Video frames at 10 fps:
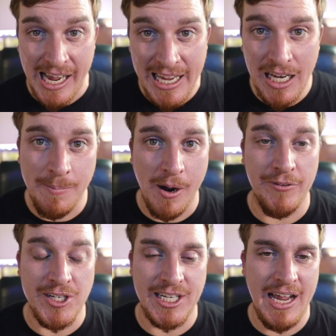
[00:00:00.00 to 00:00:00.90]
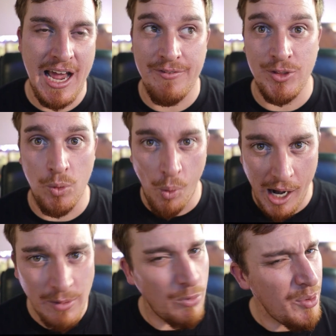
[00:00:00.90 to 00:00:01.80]
diet a puffer is going to have in the
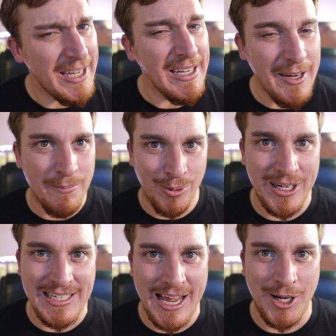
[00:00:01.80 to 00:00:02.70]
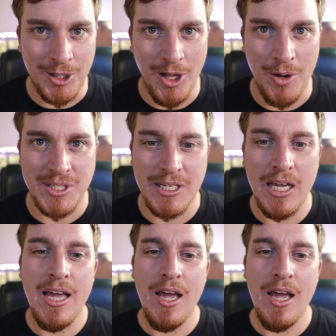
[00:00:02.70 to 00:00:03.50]
wild, but we can get pretty dang close.